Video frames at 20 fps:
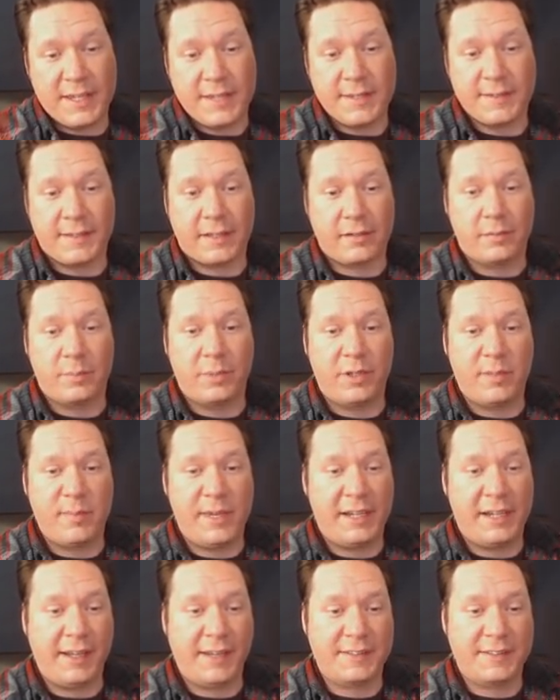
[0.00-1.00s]
Place. That'll put it
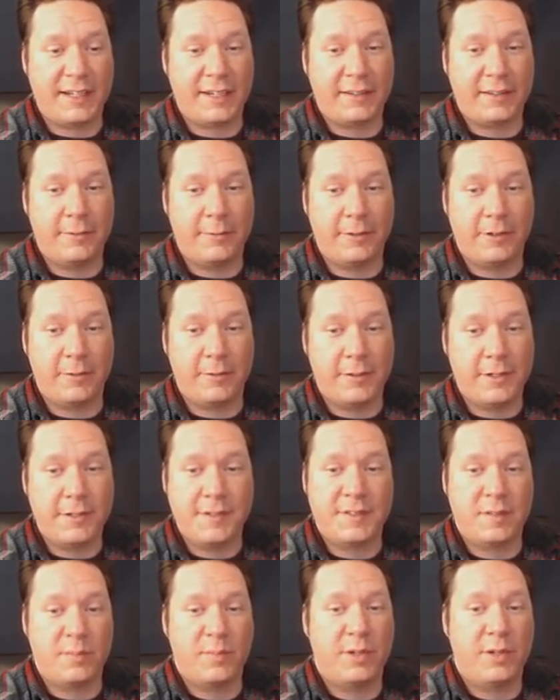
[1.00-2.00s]
back exactly where it
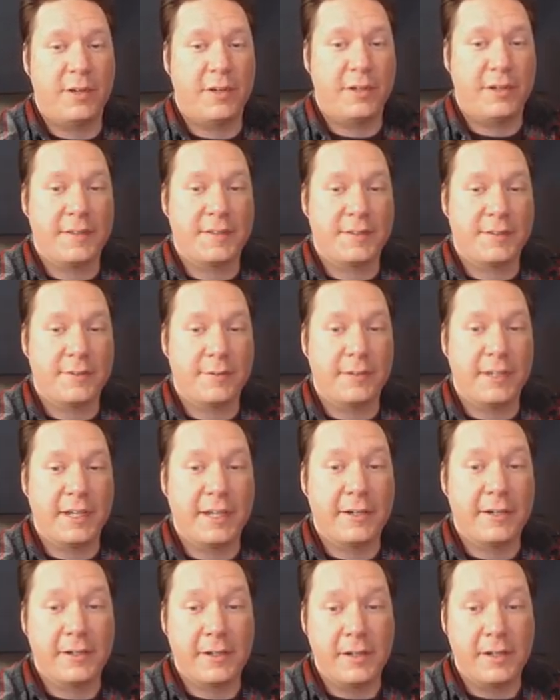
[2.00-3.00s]
was and on its own
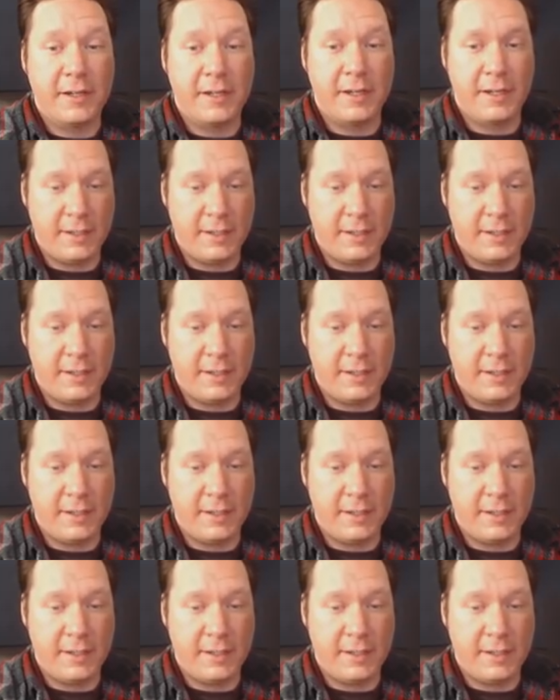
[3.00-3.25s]
layer.